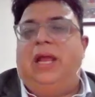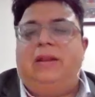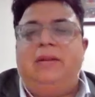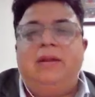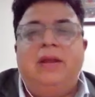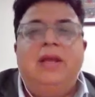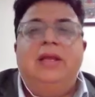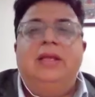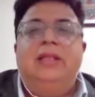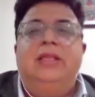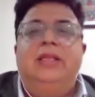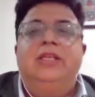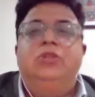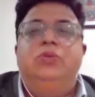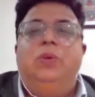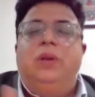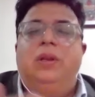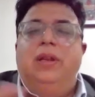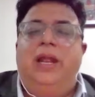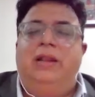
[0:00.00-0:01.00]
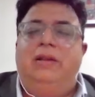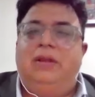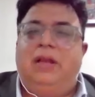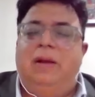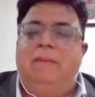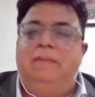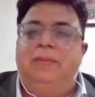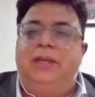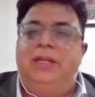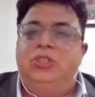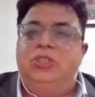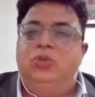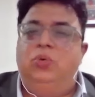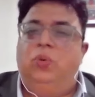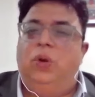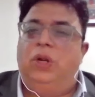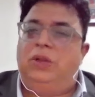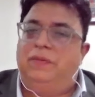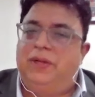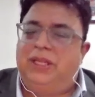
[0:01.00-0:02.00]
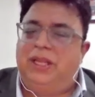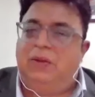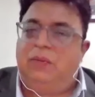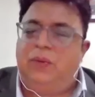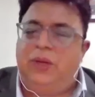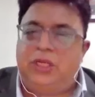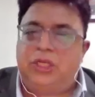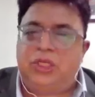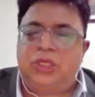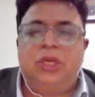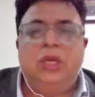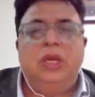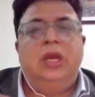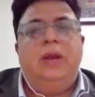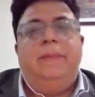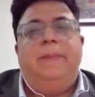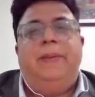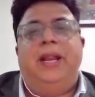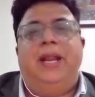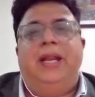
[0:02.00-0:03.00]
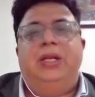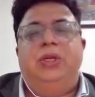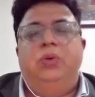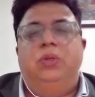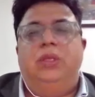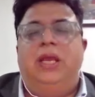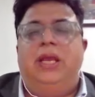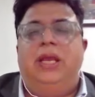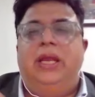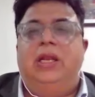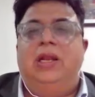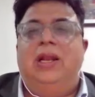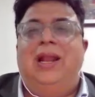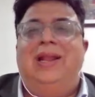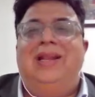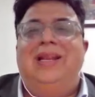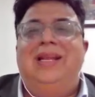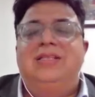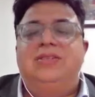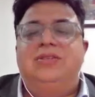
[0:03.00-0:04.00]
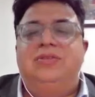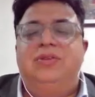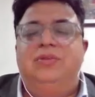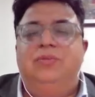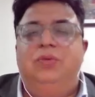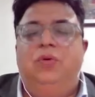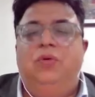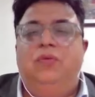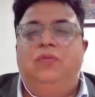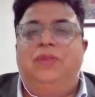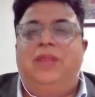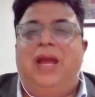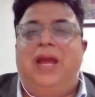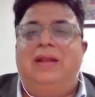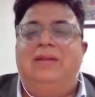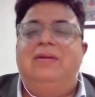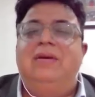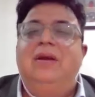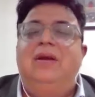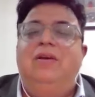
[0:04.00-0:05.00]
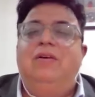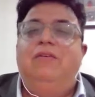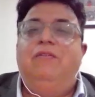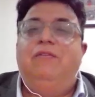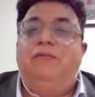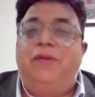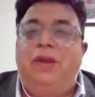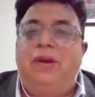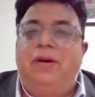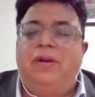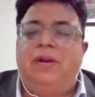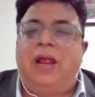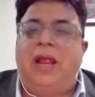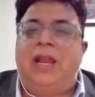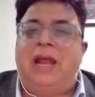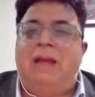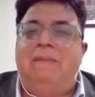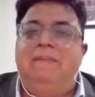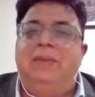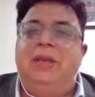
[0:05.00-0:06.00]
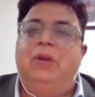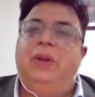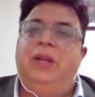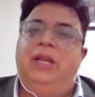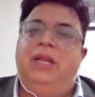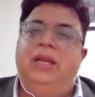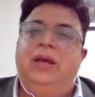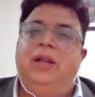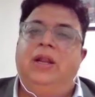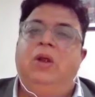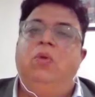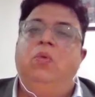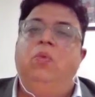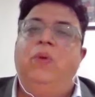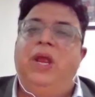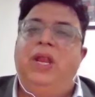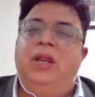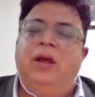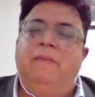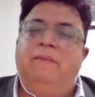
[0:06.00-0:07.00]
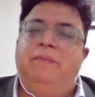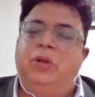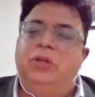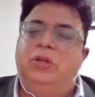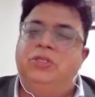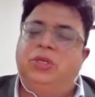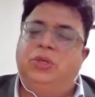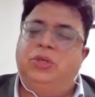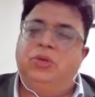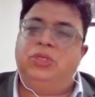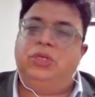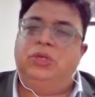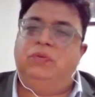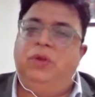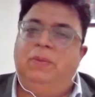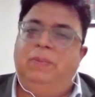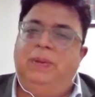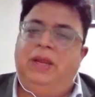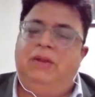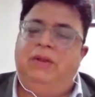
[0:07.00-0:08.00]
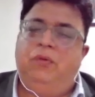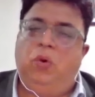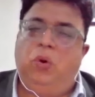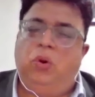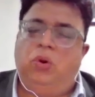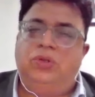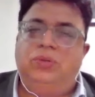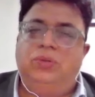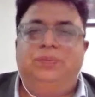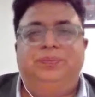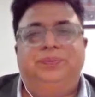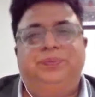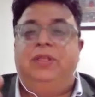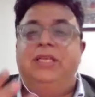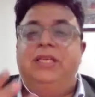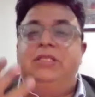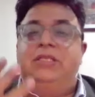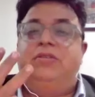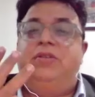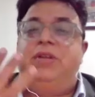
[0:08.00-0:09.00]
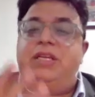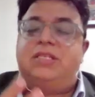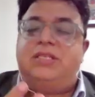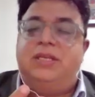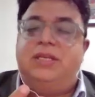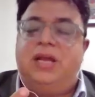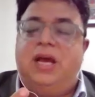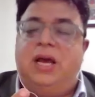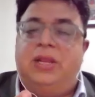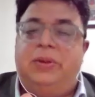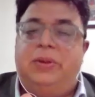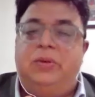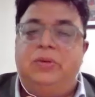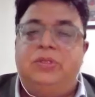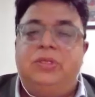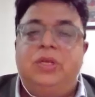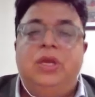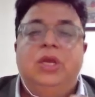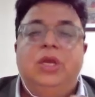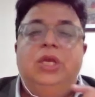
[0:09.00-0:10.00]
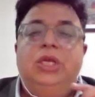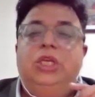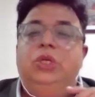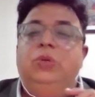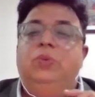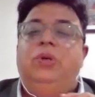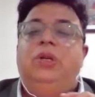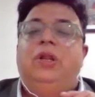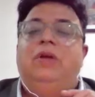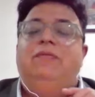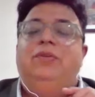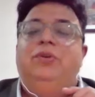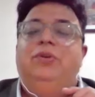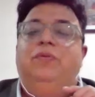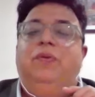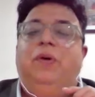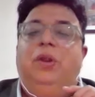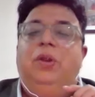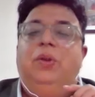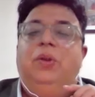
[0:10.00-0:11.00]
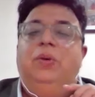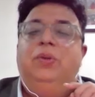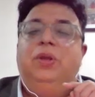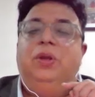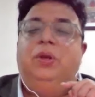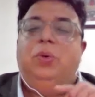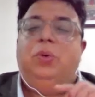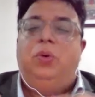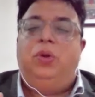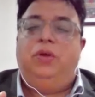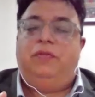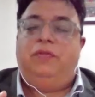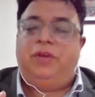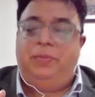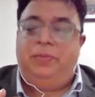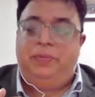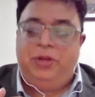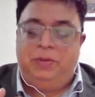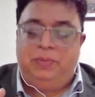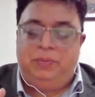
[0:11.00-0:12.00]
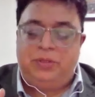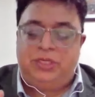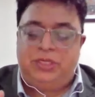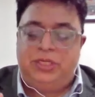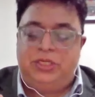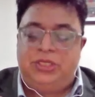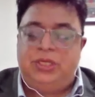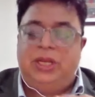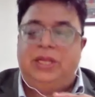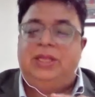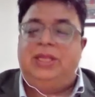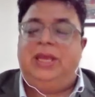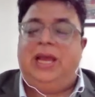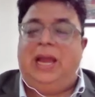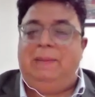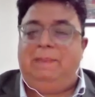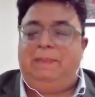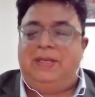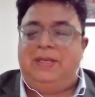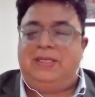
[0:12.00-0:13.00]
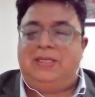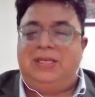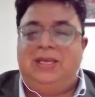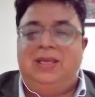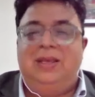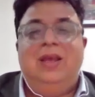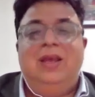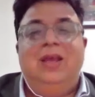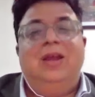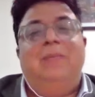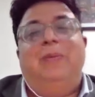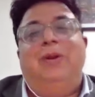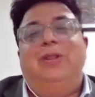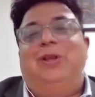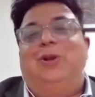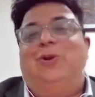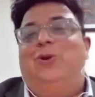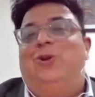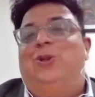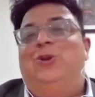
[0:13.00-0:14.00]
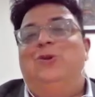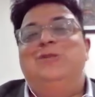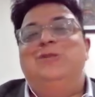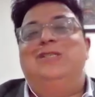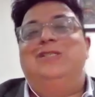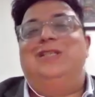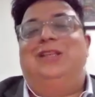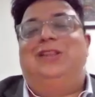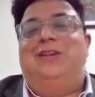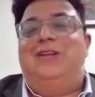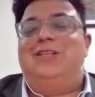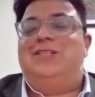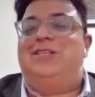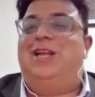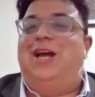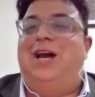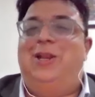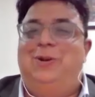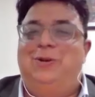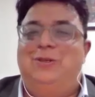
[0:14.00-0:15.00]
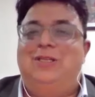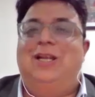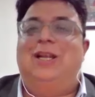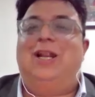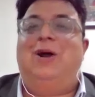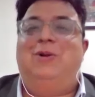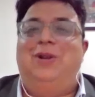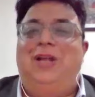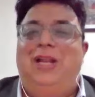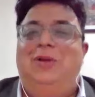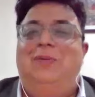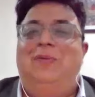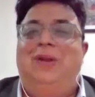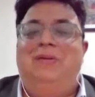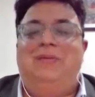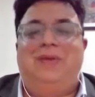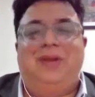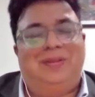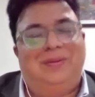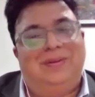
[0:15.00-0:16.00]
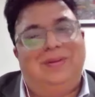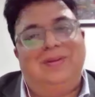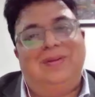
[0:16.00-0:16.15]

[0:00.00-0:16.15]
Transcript: that this will let companies do whatever they wish, but I do think it'll at least remove that fear and ambiguity around when a prosecution will be invoked. For these three scenarios, you would have to follow the Code of Criminal Procedure and the IPC, but the good news is the three scenarios are now done away with.